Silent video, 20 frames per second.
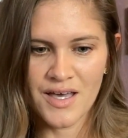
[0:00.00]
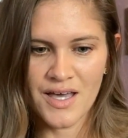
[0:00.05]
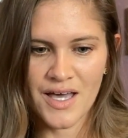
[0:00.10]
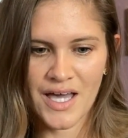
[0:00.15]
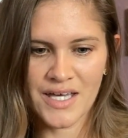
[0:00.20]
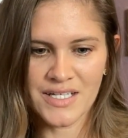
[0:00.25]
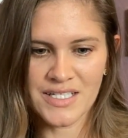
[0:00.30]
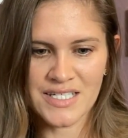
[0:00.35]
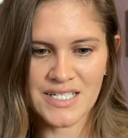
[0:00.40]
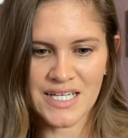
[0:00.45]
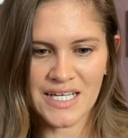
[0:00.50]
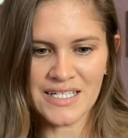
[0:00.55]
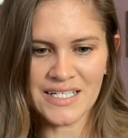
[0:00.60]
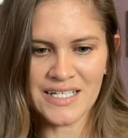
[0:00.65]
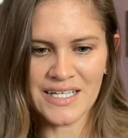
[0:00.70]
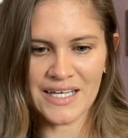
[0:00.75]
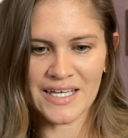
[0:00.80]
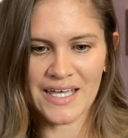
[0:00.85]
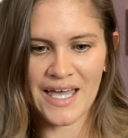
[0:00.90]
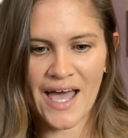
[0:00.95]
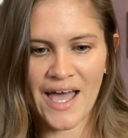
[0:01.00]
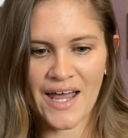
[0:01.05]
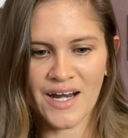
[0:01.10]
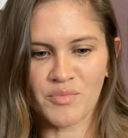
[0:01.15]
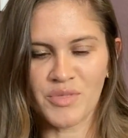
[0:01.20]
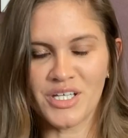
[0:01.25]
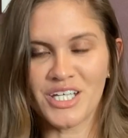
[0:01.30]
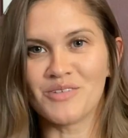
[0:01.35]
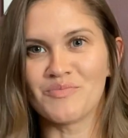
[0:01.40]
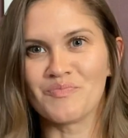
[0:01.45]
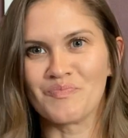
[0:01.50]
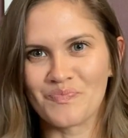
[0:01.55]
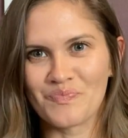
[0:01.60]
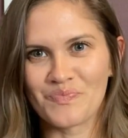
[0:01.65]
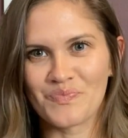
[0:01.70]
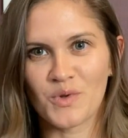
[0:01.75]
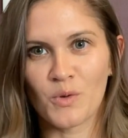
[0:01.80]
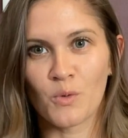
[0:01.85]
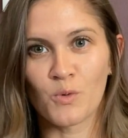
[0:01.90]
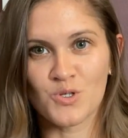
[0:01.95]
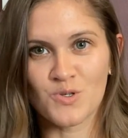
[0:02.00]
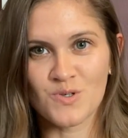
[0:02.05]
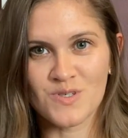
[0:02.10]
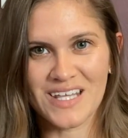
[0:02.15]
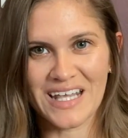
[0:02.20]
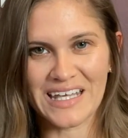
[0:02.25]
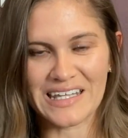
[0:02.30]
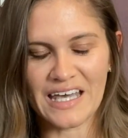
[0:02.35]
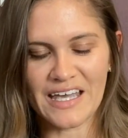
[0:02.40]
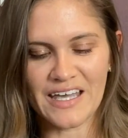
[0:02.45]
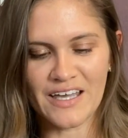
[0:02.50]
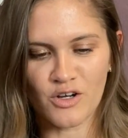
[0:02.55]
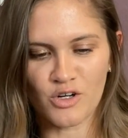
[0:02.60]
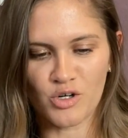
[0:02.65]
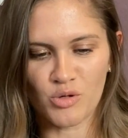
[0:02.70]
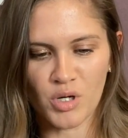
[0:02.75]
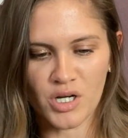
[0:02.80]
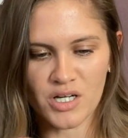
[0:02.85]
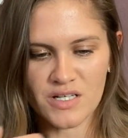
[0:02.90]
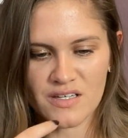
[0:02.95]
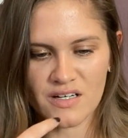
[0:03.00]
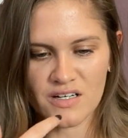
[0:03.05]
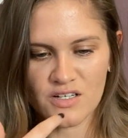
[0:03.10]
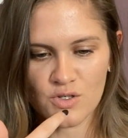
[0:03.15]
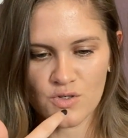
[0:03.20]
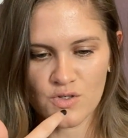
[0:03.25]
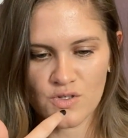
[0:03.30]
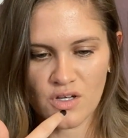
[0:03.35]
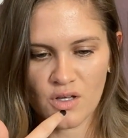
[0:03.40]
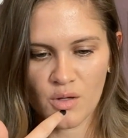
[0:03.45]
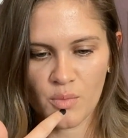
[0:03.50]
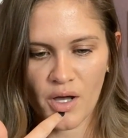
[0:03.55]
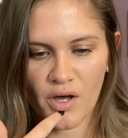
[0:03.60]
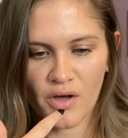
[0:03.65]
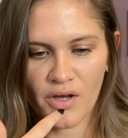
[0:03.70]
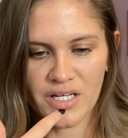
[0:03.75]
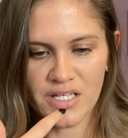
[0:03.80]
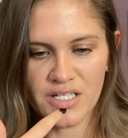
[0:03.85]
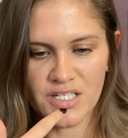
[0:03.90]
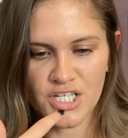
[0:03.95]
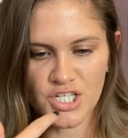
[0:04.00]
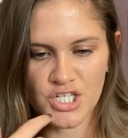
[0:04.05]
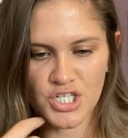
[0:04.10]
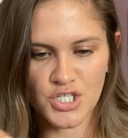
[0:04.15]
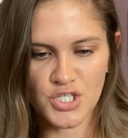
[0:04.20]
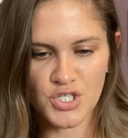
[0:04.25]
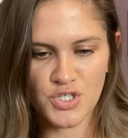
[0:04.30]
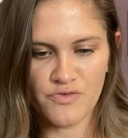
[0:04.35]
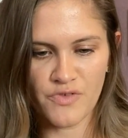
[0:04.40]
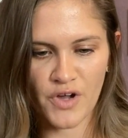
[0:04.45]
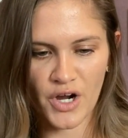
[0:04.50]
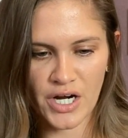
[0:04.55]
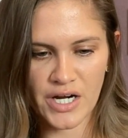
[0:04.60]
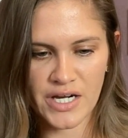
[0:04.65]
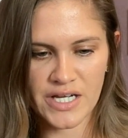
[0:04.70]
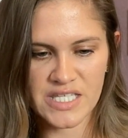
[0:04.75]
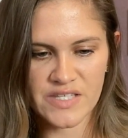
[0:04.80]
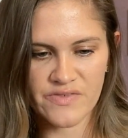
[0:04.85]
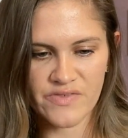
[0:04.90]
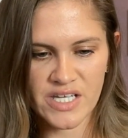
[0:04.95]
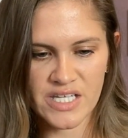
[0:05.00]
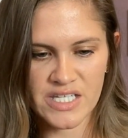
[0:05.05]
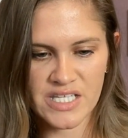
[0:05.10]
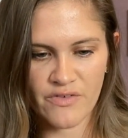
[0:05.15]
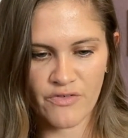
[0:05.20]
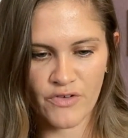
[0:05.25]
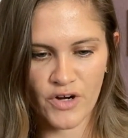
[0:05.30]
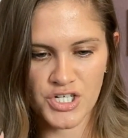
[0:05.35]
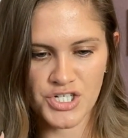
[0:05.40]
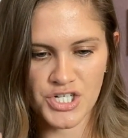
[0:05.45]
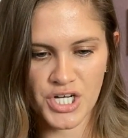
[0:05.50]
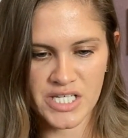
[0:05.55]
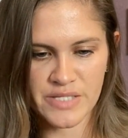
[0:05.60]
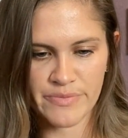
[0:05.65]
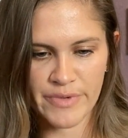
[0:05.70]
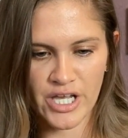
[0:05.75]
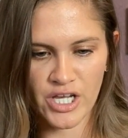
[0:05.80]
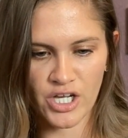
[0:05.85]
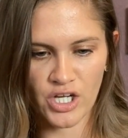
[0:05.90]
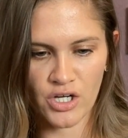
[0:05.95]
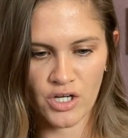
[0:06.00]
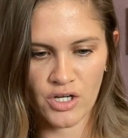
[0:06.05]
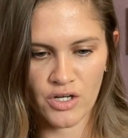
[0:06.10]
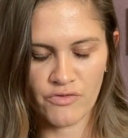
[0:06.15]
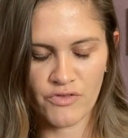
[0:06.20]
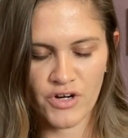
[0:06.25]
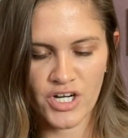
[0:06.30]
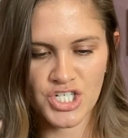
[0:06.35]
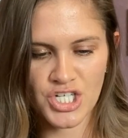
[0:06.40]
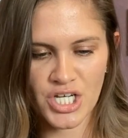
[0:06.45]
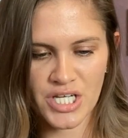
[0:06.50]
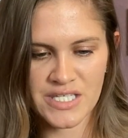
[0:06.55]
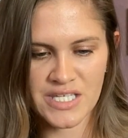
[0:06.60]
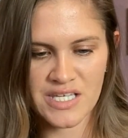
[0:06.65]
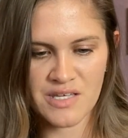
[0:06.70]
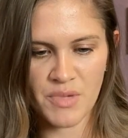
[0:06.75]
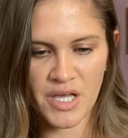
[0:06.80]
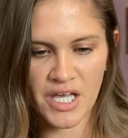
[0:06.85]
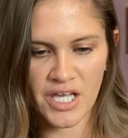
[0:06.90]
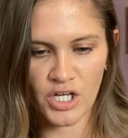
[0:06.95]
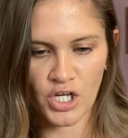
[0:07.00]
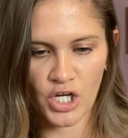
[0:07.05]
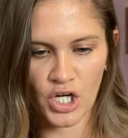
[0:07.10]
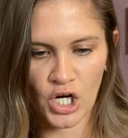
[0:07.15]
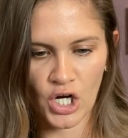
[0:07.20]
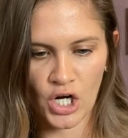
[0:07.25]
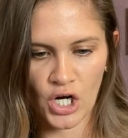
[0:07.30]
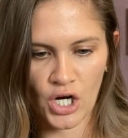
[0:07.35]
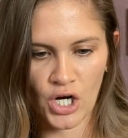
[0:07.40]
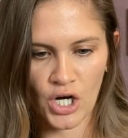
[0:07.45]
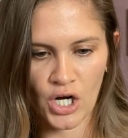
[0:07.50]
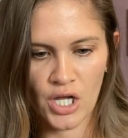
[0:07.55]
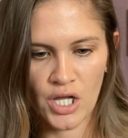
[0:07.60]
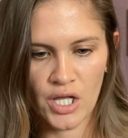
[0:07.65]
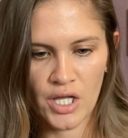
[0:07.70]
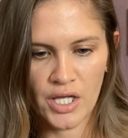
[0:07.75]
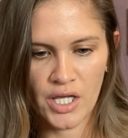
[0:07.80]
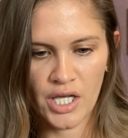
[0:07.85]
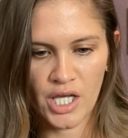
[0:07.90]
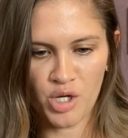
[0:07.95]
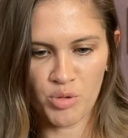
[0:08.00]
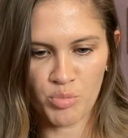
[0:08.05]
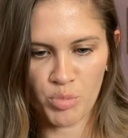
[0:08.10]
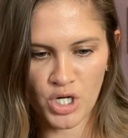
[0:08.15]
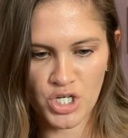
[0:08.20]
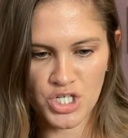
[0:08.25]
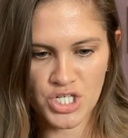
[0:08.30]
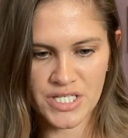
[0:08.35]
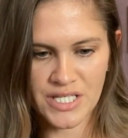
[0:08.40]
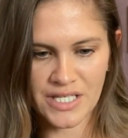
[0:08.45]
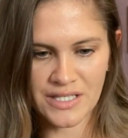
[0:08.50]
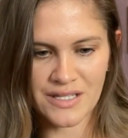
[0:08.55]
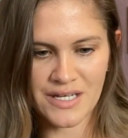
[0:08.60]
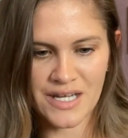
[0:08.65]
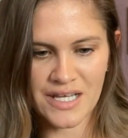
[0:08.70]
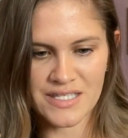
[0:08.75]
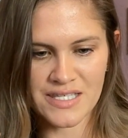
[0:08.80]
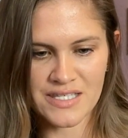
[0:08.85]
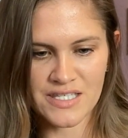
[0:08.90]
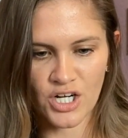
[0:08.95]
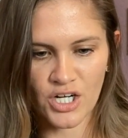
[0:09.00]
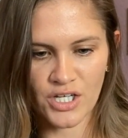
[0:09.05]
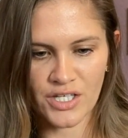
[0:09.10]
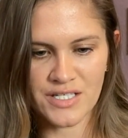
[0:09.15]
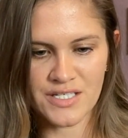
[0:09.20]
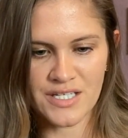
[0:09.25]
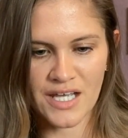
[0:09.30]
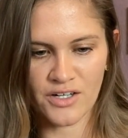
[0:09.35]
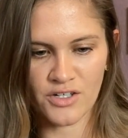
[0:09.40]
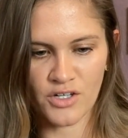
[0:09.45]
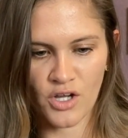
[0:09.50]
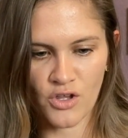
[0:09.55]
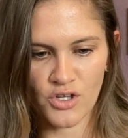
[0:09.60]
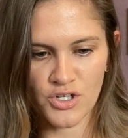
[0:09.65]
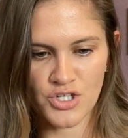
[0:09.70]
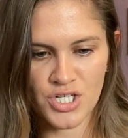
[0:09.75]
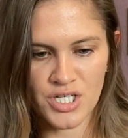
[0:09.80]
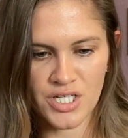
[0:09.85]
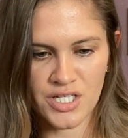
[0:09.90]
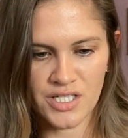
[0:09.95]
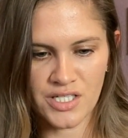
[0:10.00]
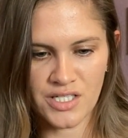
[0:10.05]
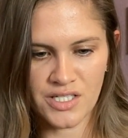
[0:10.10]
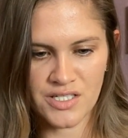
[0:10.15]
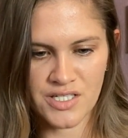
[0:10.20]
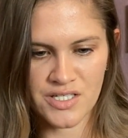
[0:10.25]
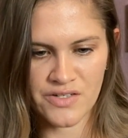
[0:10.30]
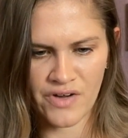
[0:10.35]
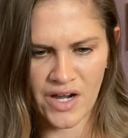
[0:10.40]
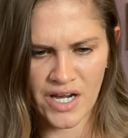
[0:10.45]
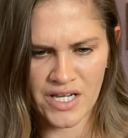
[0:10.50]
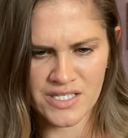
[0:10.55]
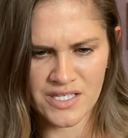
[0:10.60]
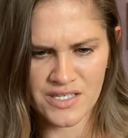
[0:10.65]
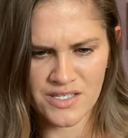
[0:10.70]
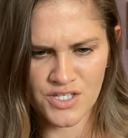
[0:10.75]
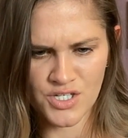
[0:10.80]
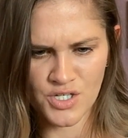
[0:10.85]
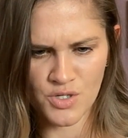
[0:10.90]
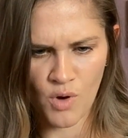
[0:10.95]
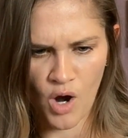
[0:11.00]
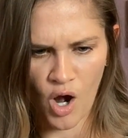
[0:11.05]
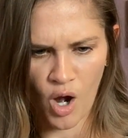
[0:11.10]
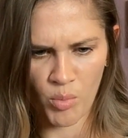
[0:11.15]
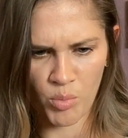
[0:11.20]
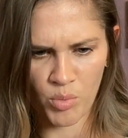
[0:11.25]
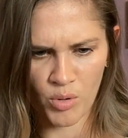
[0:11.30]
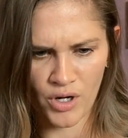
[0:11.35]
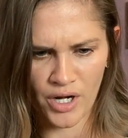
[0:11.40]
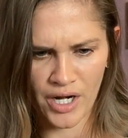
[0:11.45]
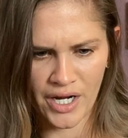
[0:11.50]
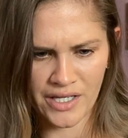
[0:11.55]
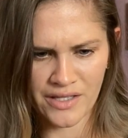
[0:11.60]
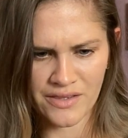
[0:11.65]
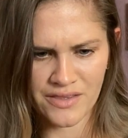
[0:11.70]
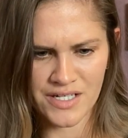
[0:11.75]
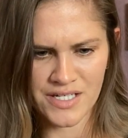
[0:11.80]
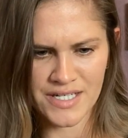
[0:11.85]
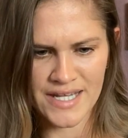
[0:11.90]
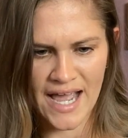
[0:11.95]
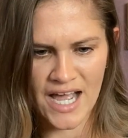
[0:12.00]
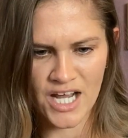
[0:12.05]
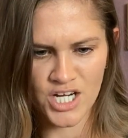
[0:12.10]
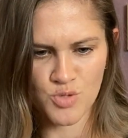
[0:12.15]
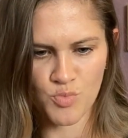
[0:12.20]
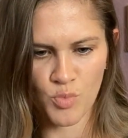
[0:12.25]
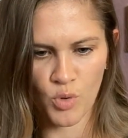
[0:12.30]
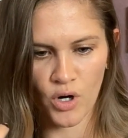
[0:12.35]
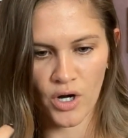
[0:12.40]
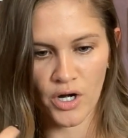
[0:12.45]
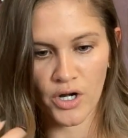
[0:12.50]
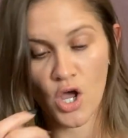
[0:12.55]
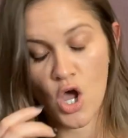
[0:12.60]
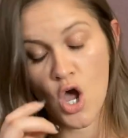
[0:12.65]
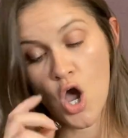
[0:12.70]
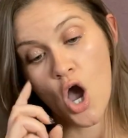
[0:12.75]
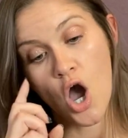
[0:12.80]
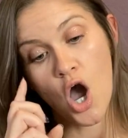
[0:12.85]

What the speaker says: And attending academy, which was like the $800 that I told you all about, in addition to various fees a franchisee may incur in purchasing the necessary technology devices to operate the dashboard.